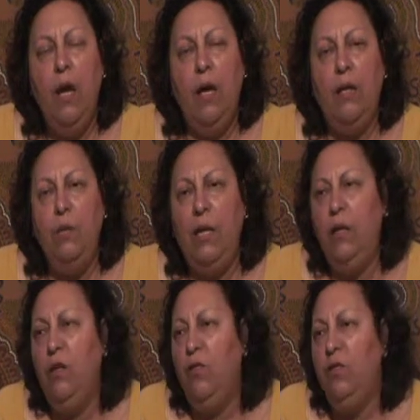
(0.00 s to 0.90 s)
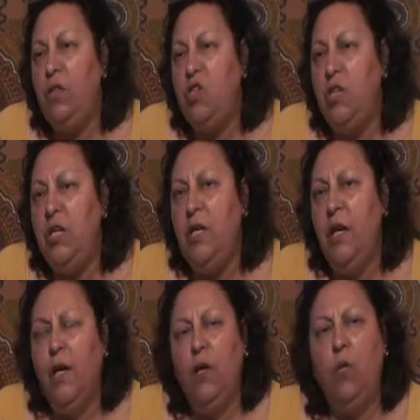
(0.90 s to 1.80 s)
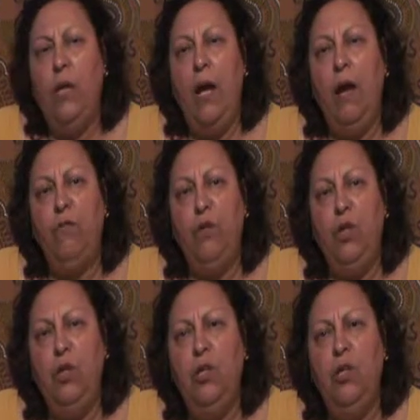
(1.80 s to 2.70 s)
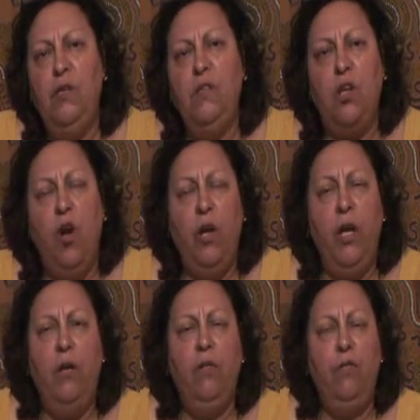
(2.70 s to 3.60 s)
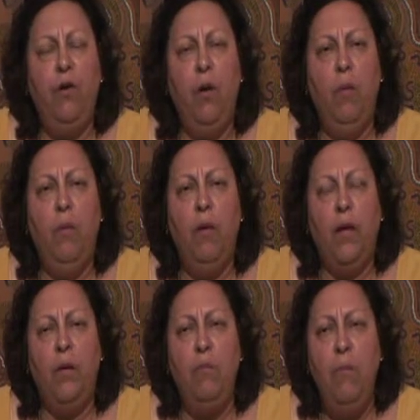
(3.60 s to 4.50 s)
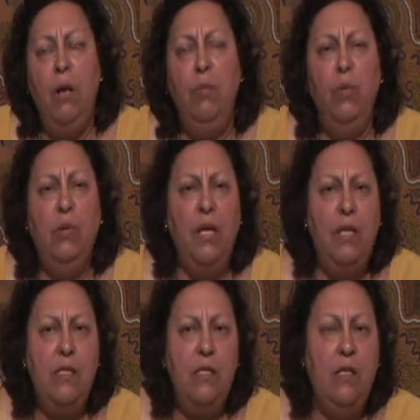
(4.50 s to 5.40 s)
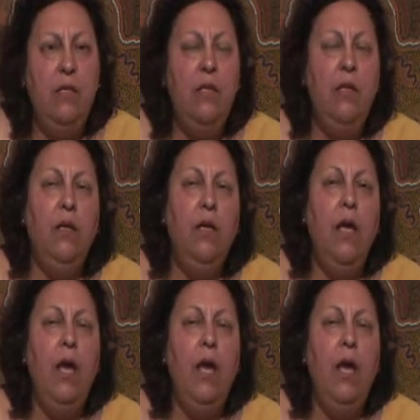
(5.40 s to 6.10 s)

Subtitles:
At the beginning of this year, we have unionists going from Melbourne and Sydney,